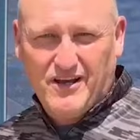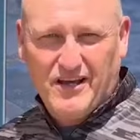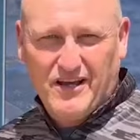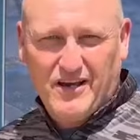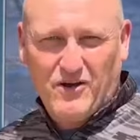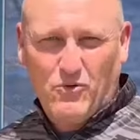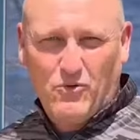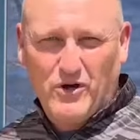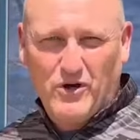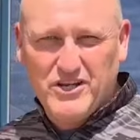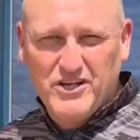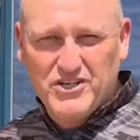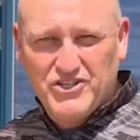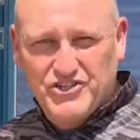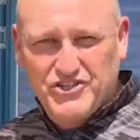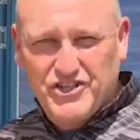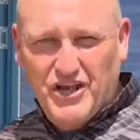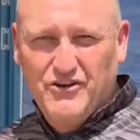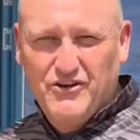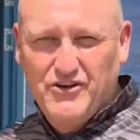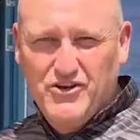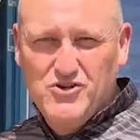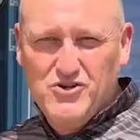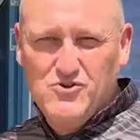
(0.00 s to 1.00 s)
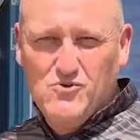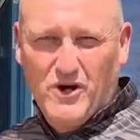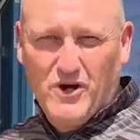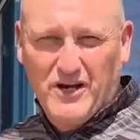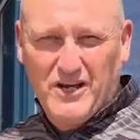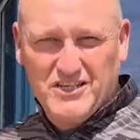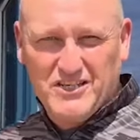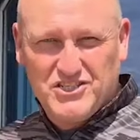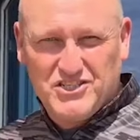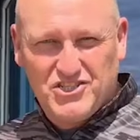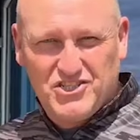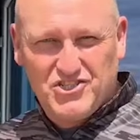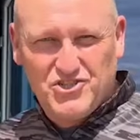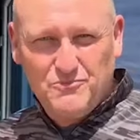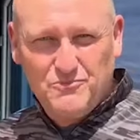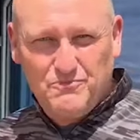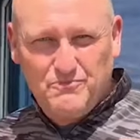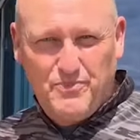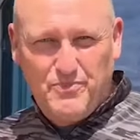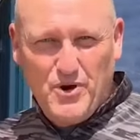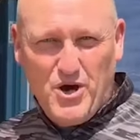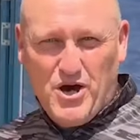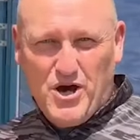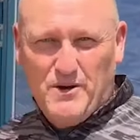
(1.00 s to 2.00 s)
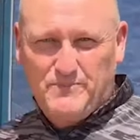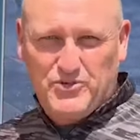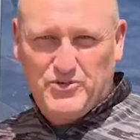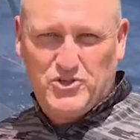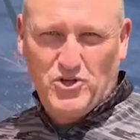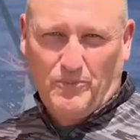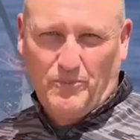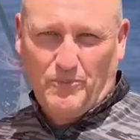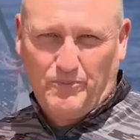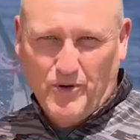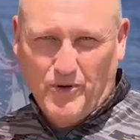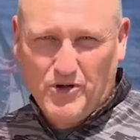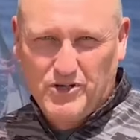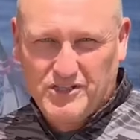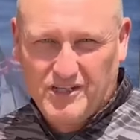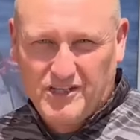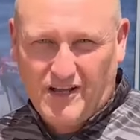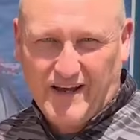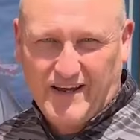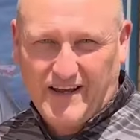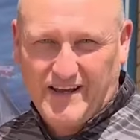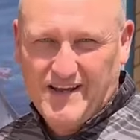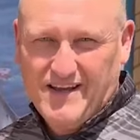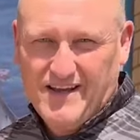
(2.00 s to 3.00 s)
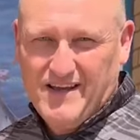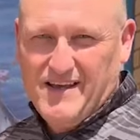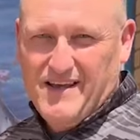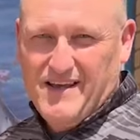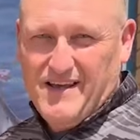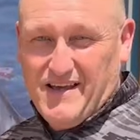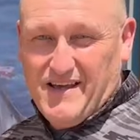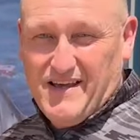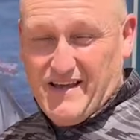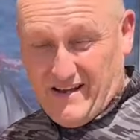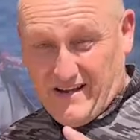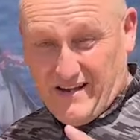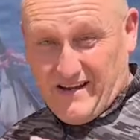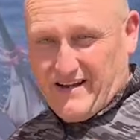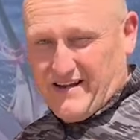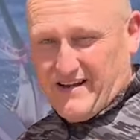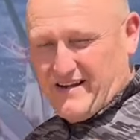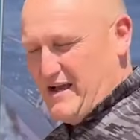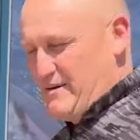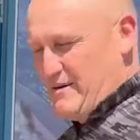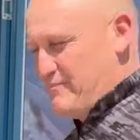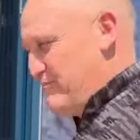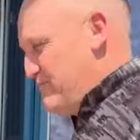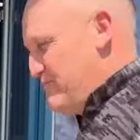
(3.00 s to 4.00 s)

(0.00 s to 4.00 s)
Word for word: and I want to show you what a superb shop looks like. Come,